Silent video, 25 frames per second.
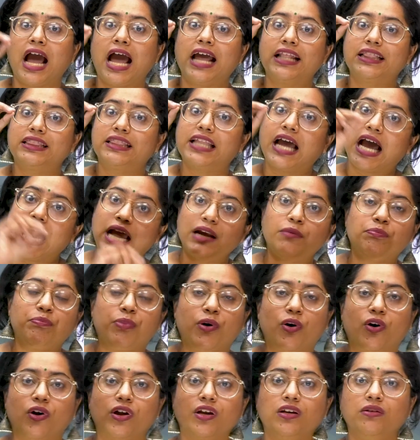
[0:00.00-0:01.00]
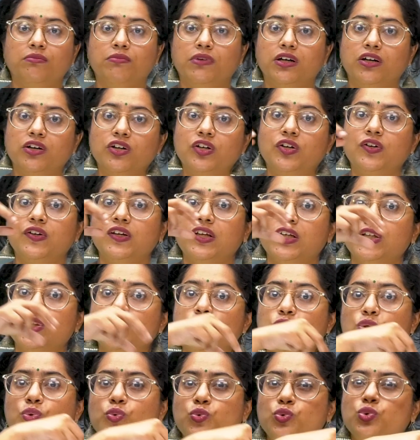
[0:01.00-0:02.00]
At that point, mercury
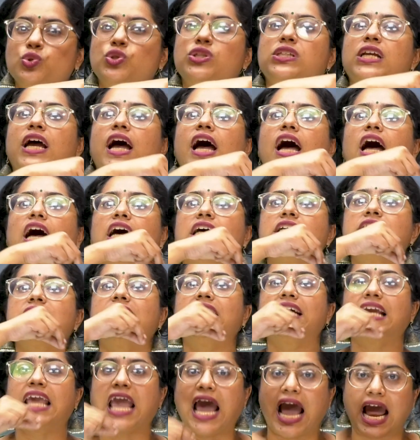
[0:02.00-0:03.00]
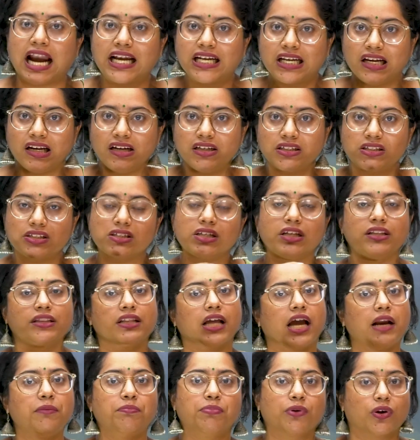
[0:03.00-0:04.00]
is used as a catalyst in
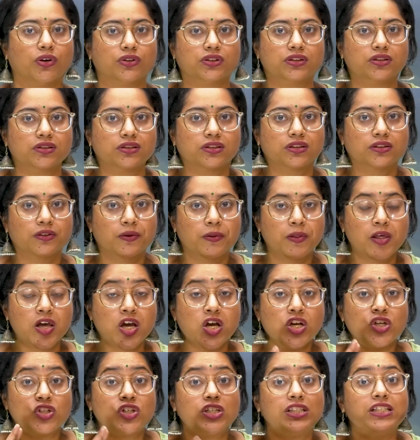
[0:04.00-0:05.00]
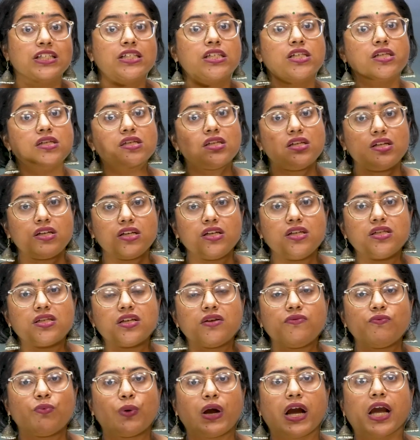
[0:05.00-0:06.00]
that process. So this is the
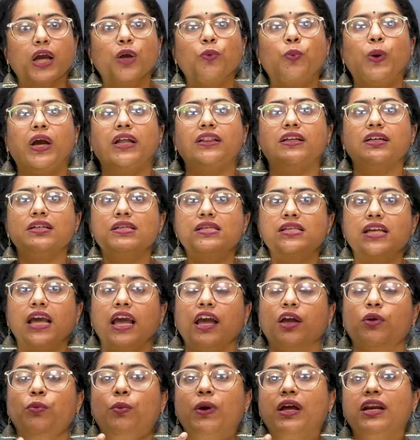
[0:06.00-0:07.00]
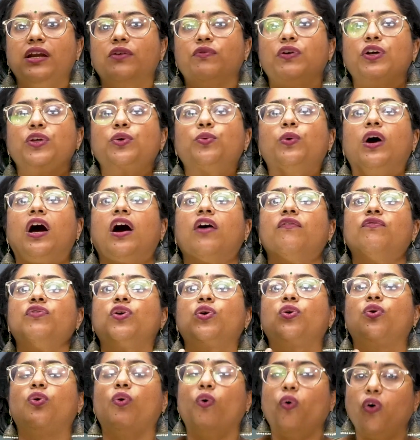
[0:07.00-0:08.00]
reason why where they say whenever you have
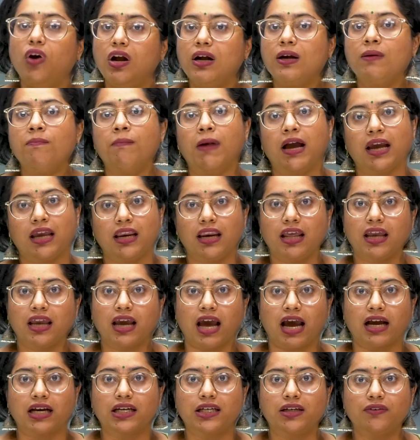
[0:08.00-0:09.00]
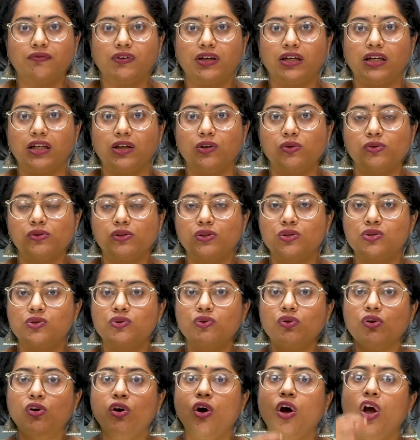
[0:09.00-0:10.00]
the gold mining activity
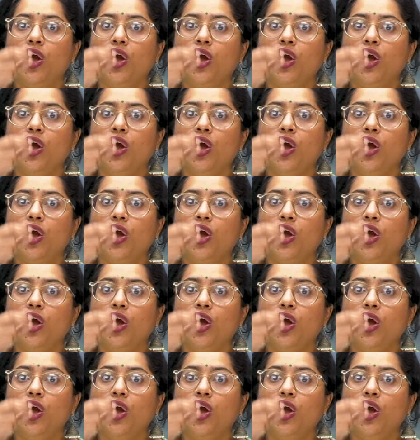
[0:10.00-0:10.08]
also,